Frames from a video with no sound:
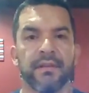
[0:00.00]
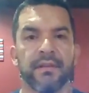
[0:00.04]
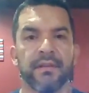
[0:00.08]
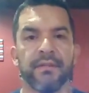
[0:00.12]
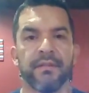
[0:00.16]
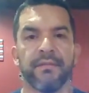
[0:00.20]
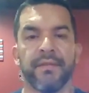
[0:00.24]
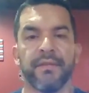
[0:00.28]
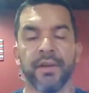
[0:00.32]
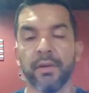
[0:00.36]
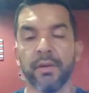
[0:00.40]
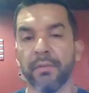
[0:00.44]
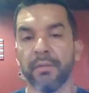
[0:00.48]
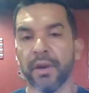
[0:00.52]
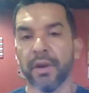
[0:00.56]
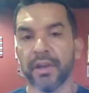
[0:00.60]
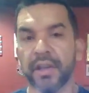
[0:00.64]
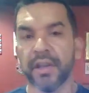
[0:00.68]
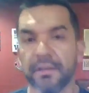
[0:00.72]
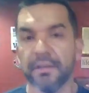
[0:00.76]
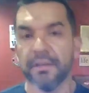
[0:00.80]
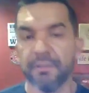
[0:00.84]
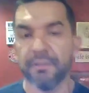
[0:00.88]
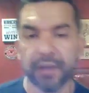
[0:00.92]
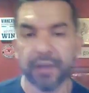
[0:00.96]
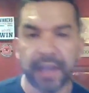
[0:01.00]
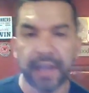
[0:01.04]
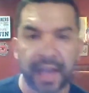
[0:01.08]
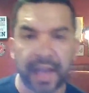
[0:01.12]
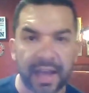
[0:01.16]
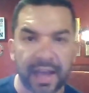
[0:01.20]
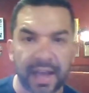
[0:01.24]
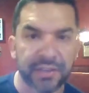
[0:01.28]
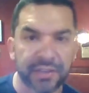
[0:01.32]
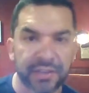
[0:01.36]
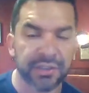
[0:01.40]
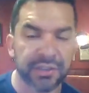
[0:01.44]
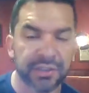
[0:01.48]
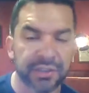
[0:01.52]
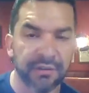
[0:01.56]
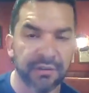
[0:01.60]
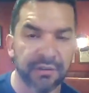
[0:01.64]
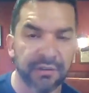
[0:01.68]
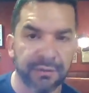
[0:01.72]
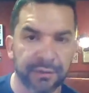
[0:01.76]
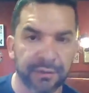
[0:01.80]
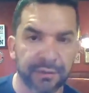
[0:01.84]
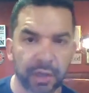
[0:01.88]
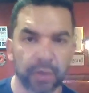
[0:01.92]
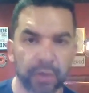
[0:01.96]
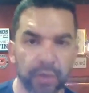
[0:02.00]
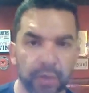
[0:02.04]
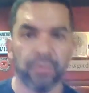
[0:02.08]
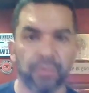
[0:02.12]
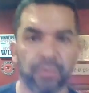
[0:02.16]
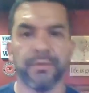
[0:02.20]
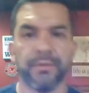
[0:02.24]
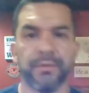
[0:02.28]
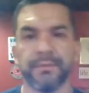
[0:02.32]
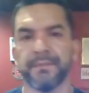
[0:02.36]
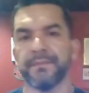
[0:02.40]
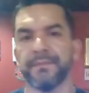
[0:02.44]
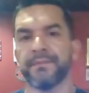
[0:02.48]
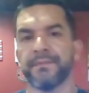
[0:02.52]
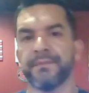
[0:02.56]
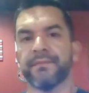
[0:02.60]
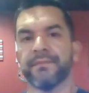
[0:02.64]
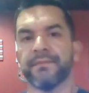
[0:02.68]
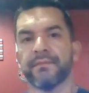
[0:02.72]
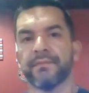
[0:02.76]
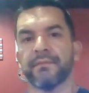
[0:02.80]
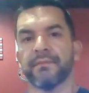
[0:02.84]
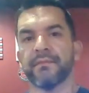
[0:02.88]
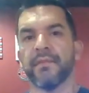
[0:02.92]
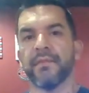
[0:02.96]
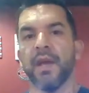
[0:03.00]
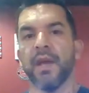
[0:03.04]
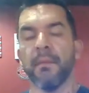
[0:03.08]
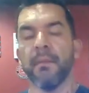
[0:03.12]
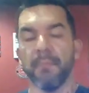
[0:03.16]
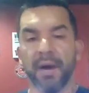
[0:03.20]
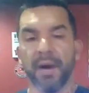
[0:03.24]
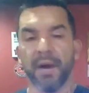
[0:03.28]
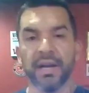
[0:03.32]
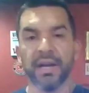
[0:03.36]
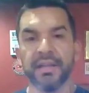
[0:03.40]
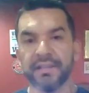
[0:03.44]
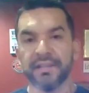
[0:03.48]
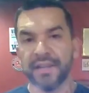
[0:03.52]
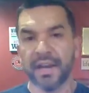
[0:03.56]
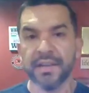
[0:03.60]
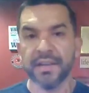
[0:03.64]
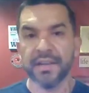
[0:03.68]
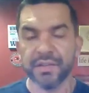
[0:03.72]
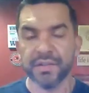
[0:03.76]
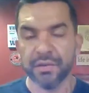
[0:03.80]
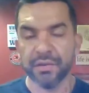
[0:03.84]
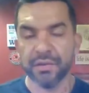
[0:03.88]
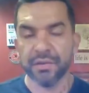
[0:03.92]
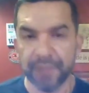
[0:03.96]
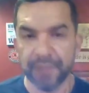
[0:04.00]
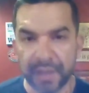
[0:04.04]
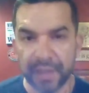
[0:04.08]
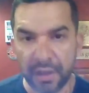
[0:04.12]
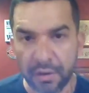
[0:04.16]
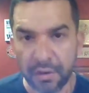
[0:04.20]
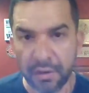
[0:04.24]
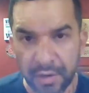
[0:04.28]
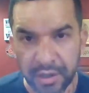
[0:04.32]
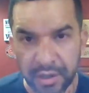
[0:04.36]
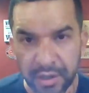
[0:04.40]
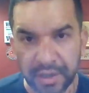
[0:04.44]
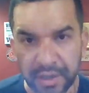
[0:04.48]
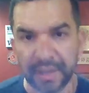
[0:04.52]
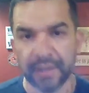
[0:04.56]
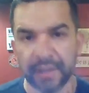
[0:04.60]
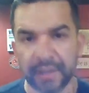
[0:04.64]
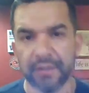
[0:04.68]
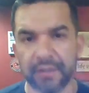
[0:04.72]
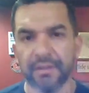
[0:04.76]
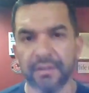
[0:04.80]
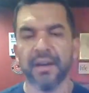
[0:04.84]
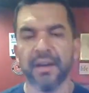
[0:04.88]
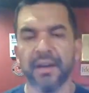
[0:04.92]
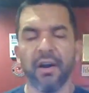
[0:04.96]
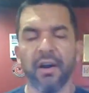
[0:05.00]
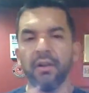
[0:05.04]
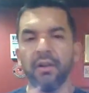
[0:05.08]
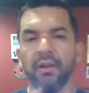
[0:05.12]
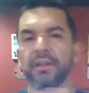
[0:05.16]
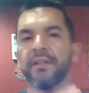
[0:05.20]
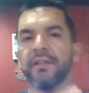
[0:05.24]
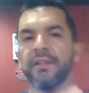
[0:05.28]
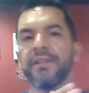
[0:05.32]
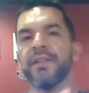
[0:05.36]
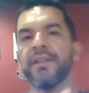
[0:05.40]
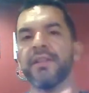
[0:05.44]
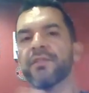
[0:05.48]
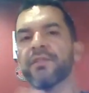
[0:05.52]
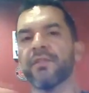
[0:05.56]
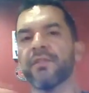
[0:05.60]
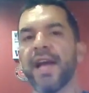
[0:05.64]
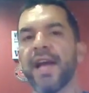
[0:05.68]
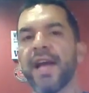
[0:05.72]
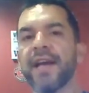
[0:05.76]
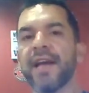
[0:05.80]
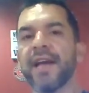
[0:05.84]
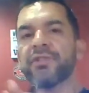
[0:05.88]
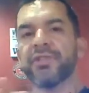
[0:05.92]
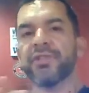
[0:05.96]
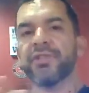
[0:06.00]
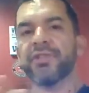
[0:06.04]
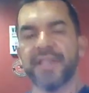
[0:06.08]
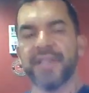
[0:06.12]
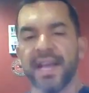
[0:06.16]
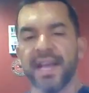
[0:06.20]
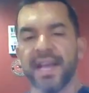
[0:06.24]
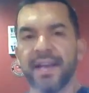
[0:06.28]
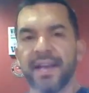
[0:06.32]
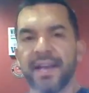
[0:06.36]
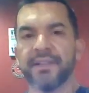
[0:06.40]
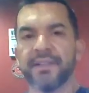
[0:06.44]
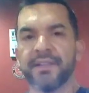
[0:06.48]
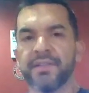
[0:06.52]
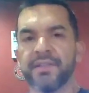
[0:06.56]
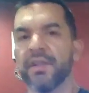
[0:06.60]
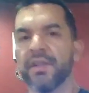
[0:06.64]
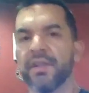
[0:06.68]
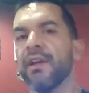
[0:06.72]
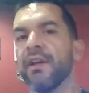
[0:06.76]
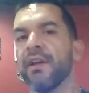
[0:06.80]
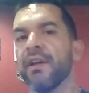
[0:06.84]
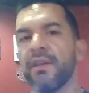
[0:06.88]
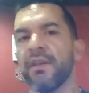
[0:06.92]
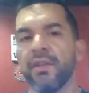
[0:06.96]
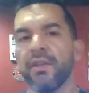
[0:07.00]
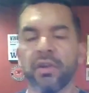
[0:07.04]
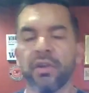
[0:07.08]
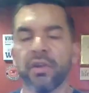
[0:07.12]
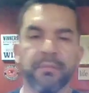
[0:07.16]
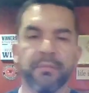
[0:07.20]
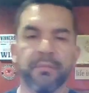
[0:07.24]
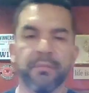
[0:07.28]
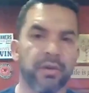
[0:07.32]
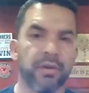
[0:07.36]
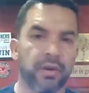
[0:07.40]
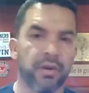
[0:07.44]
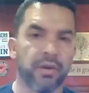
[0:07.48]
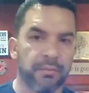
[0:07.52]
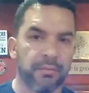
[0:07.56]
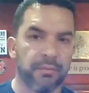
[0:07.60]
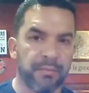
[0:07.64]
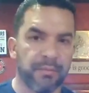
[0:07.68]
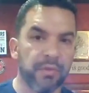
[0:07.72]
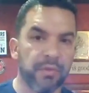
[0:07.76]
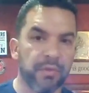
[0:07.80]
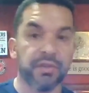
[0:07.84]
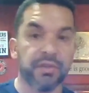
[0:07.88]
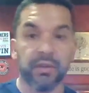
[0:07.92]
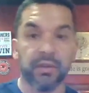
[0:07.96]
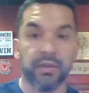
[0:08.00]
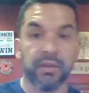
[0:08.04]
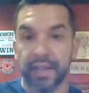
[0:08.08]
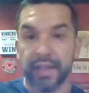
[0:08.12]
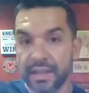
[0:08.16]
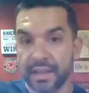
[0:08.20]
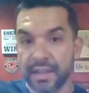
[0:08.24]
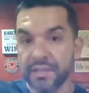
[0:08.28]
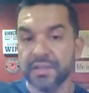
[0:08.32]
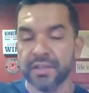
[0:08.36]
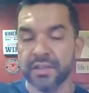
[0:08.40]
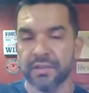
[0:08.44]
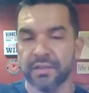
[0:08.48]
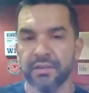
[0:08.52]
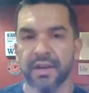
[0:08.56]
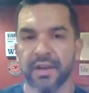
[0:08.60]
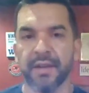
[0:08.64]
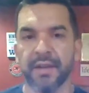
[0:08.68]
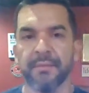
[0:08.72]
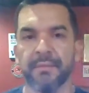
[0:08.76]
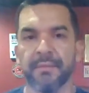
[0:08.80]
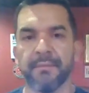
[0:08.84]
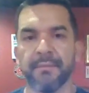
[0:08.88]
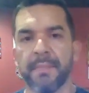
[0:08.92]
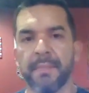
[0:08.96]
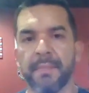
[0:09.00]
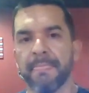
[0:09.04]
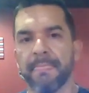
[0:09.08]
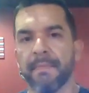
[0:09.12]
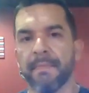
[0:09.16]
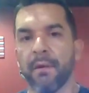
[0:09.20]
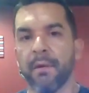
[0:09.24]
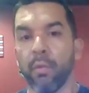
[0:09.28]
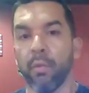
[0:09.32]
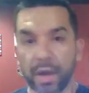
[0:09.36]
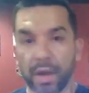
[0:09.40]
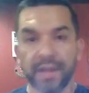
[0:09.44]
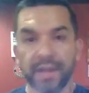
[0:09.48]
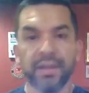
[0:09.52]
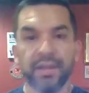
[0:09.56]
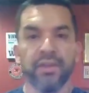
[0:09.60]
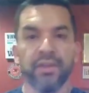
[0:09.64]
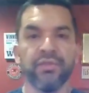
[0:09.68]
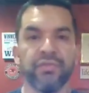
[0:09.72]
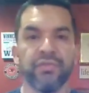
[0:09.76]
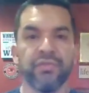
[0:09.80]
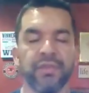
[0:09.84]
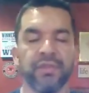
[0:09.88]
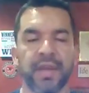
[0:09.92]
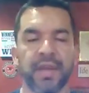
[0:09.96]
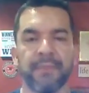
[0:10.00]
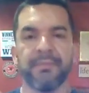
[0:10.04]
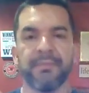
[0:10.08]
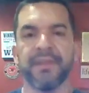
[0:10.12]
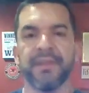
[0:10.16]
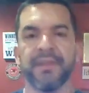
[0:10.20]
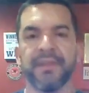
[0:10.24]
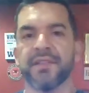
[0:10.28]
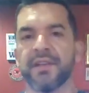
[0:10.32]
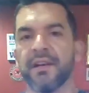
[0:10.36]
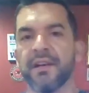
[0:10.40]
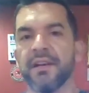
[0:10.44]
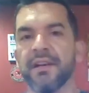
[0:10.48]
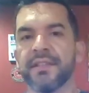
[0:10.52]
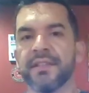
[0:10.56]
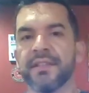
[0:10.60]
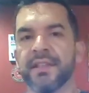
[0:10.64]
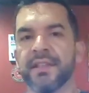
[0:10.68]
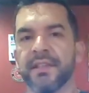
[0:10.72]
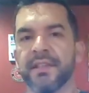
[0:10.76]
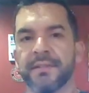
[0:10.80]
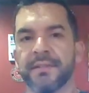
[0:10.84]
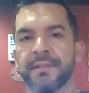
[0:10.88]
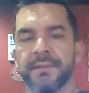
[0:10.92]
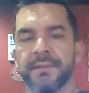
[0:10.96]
video marketing for cash flow, monetize your video marketing, right? All of these are hashtags you can put on a post on Instagram. When you do that piece of content,